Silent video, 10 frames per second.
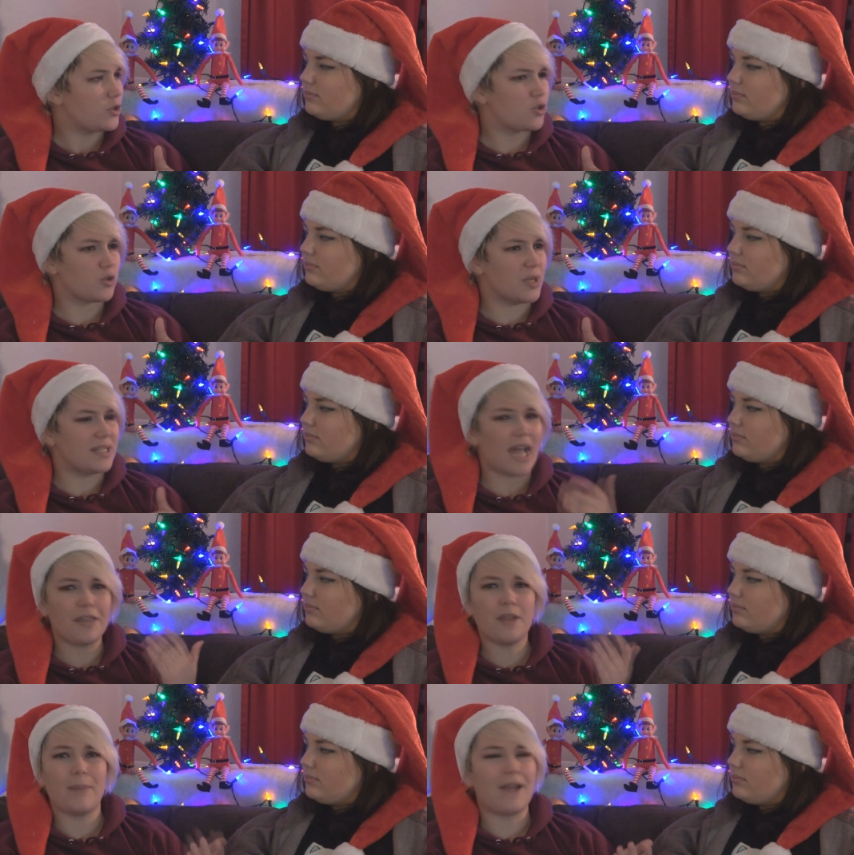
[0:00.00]
Speaker 1: streets. I
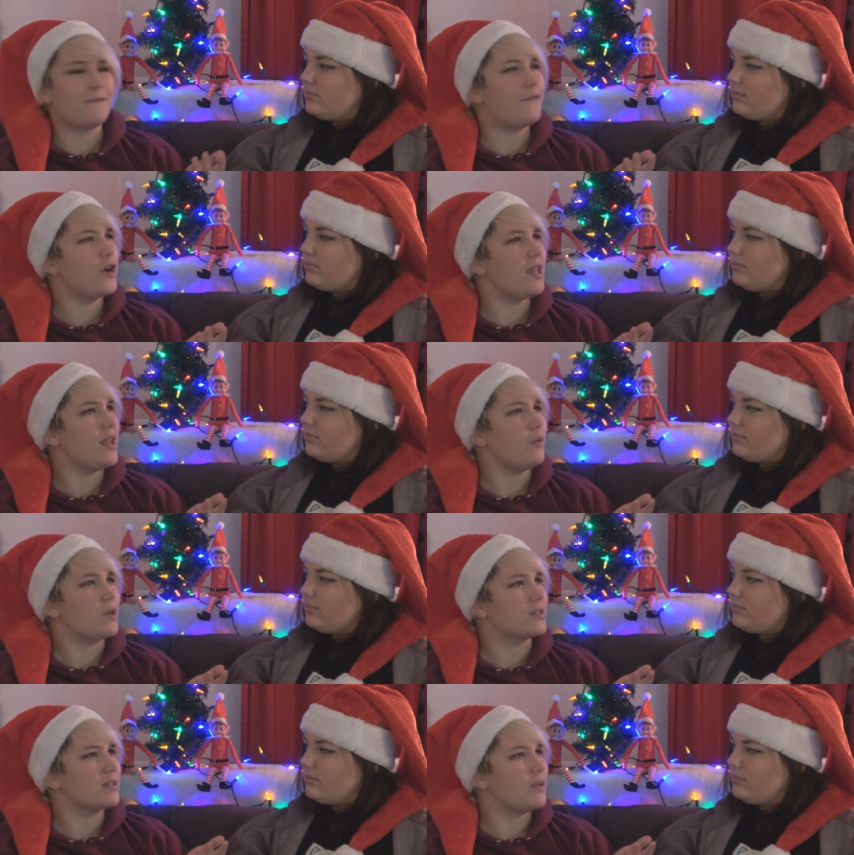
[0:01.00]
think by foot it
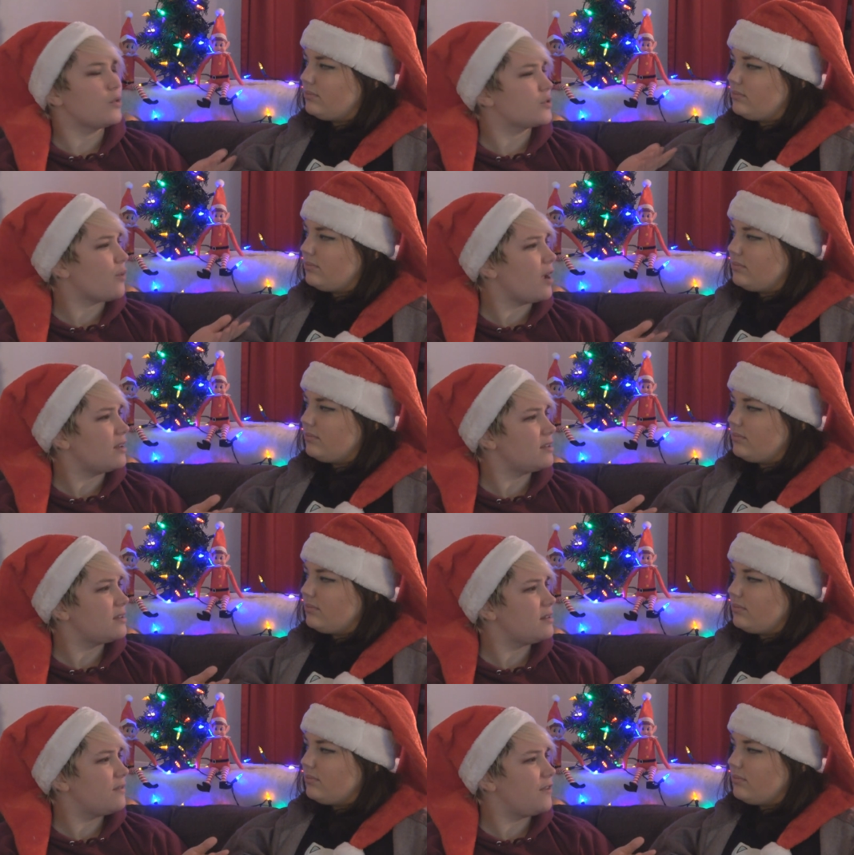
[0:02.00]
was it was what
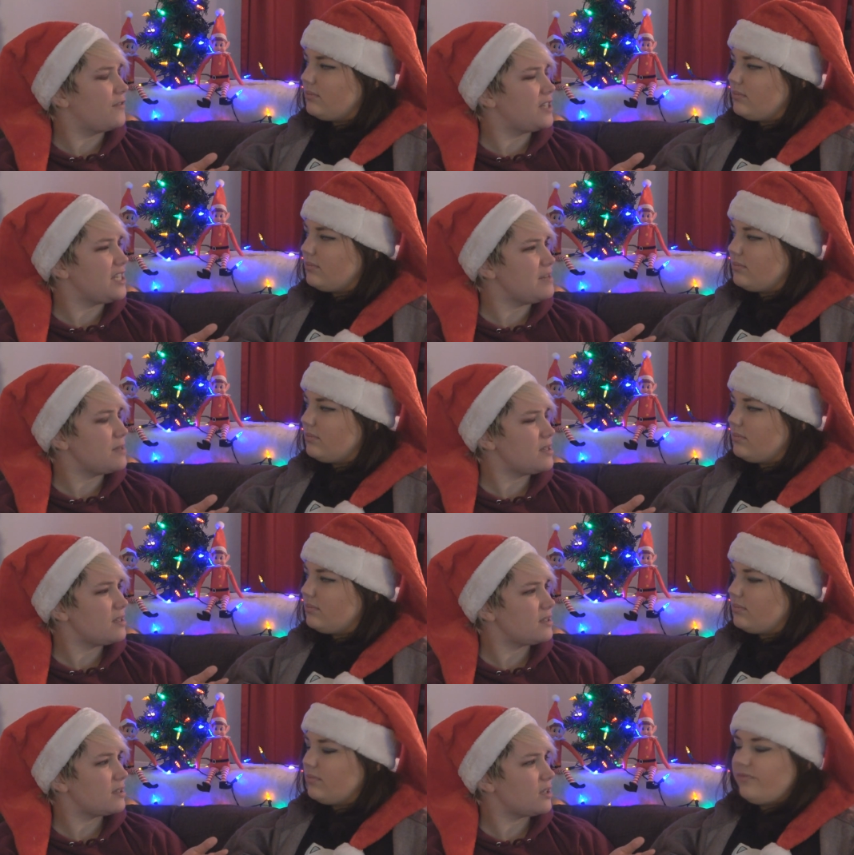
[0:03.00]
15
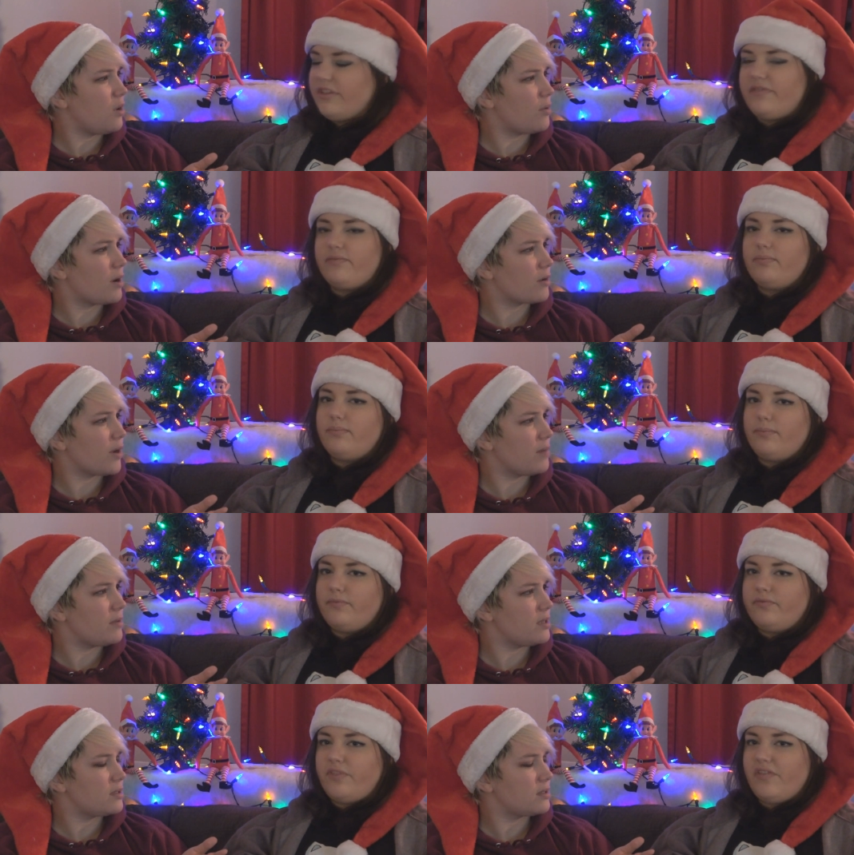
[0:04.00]
minutes to go to our
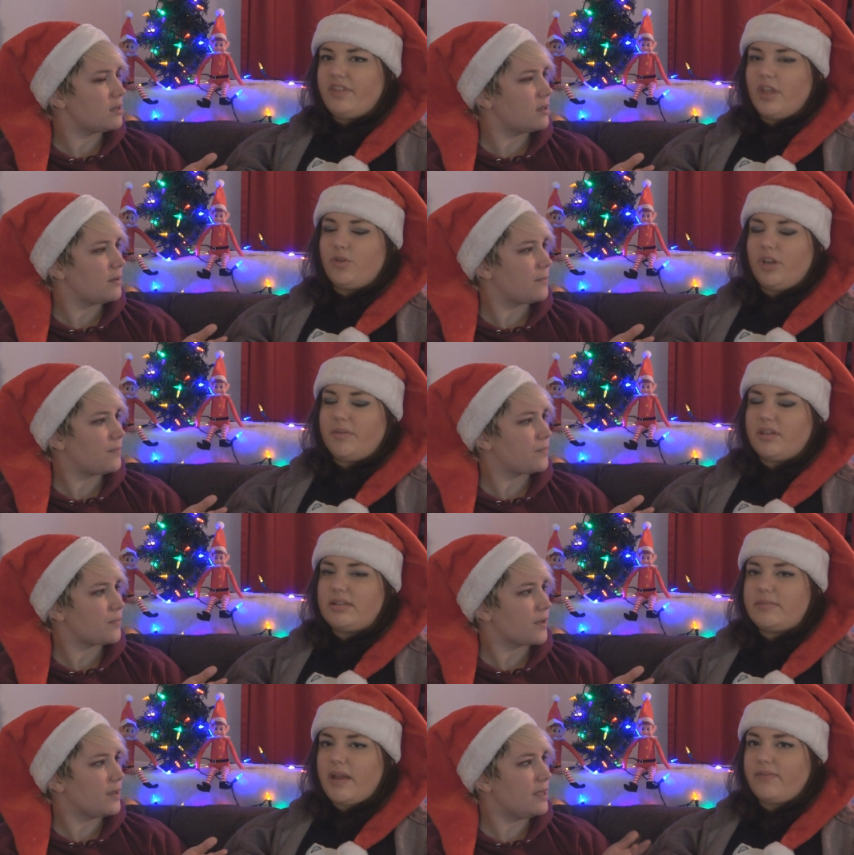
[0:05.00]
grandma's
Speaker 2: 15 20
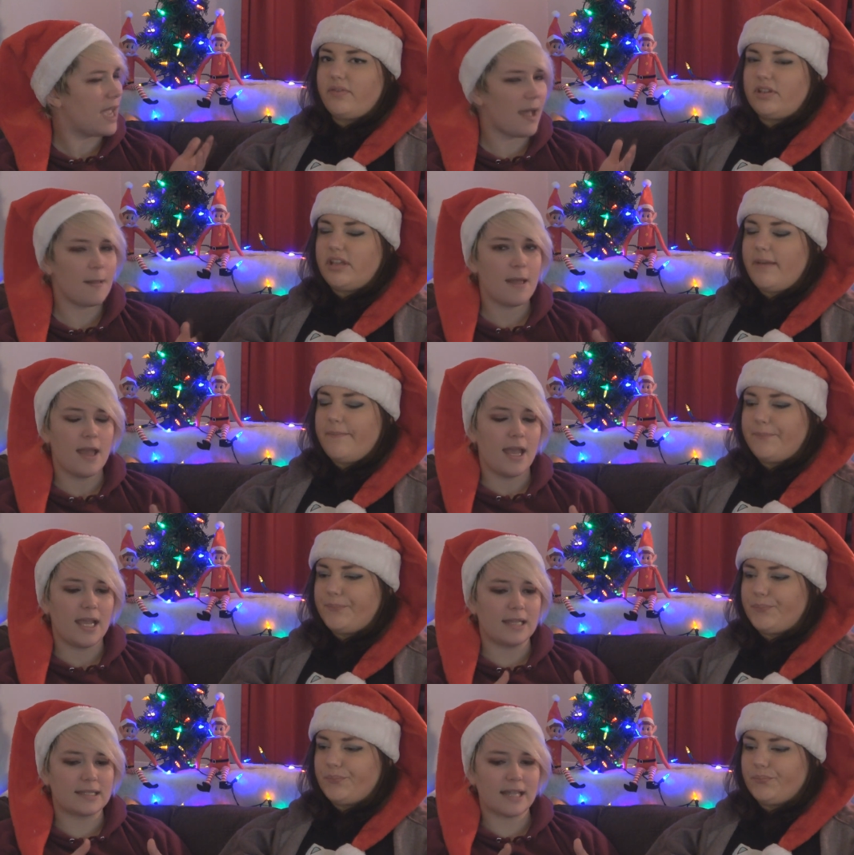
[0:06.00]
minutes
Speaker 1: by foot, yeah. yeah.
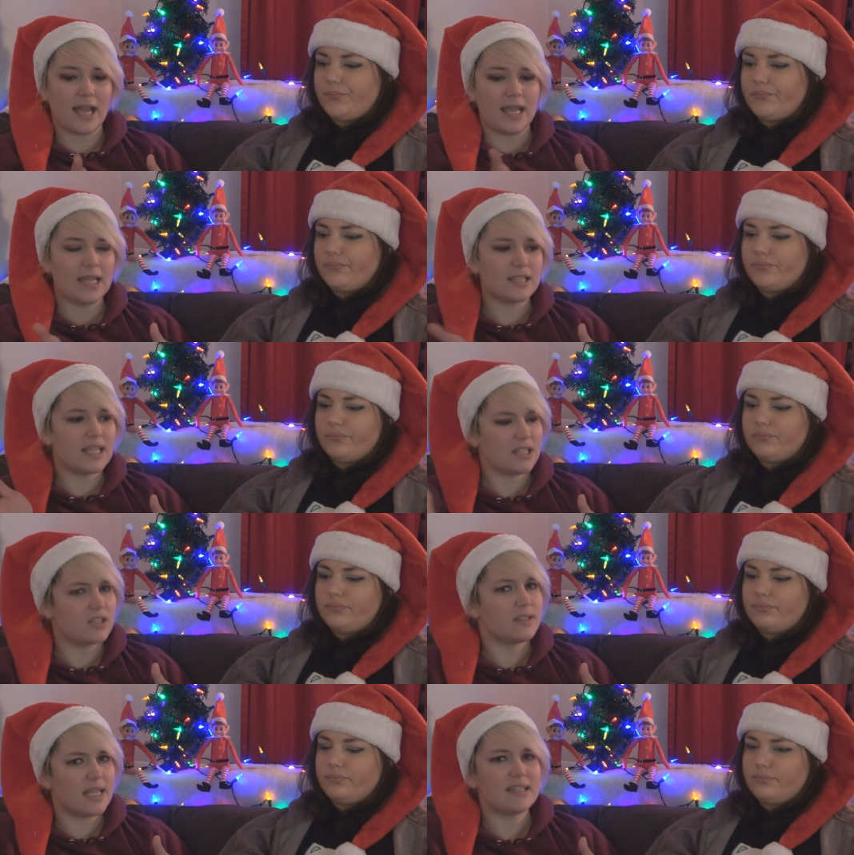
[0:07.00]
it's like it's
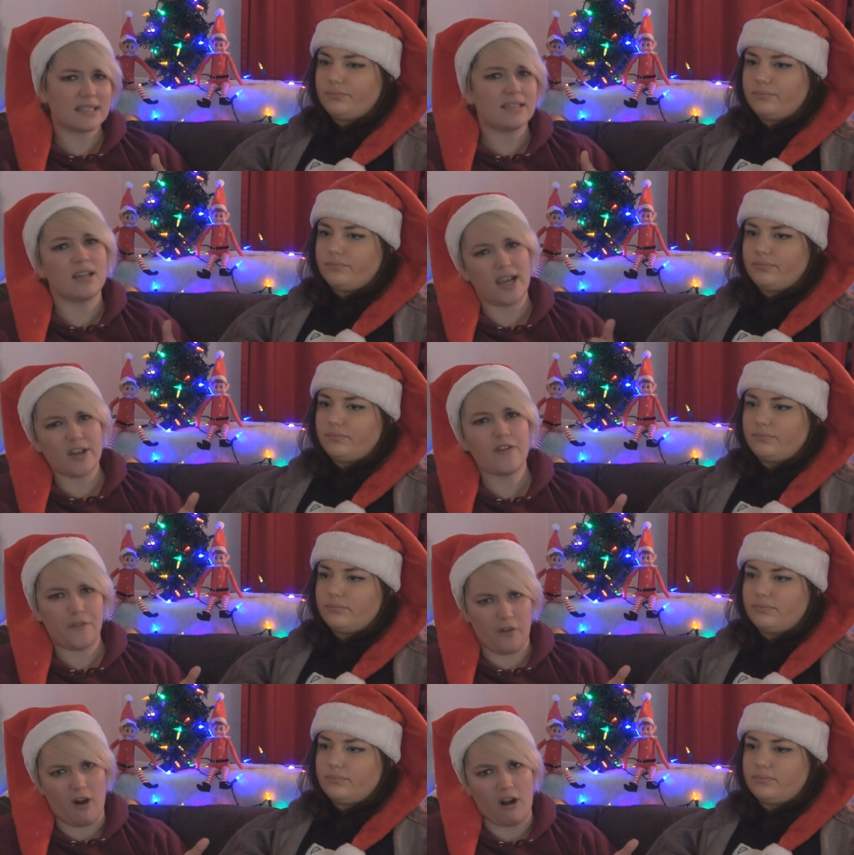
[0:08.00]
it's it's kind
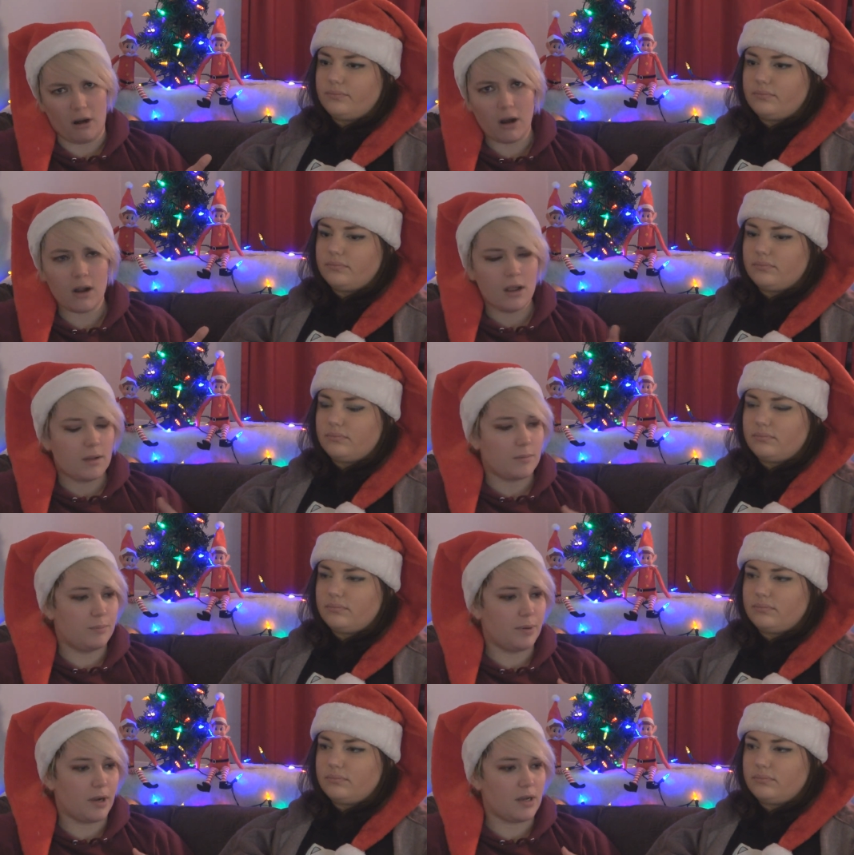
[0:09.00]
of far
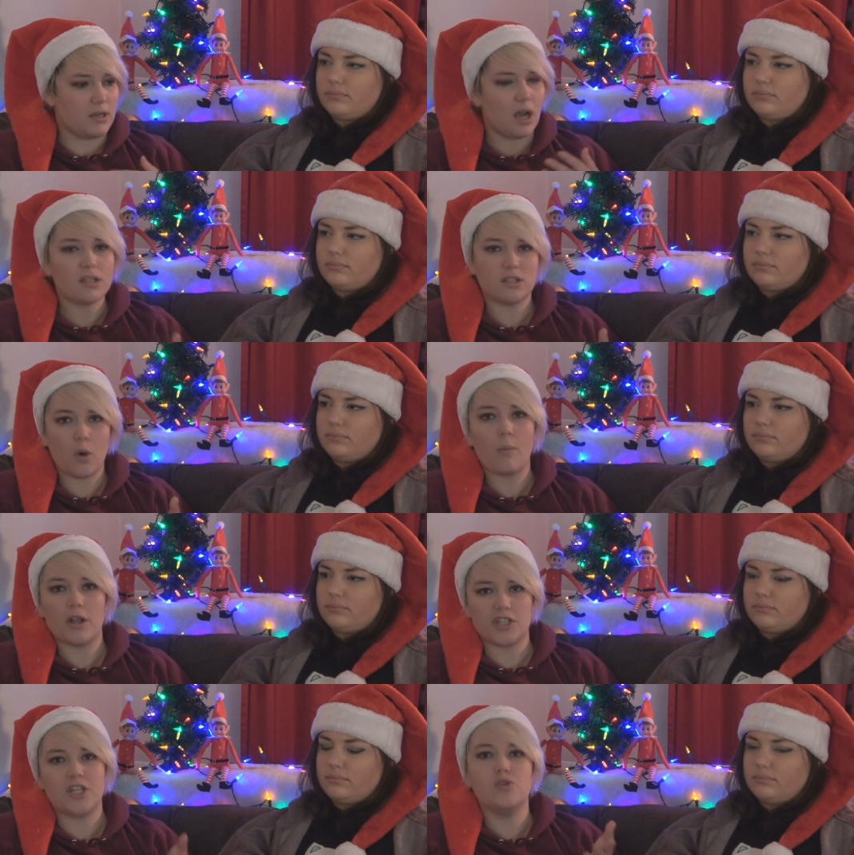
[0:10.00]
but not so much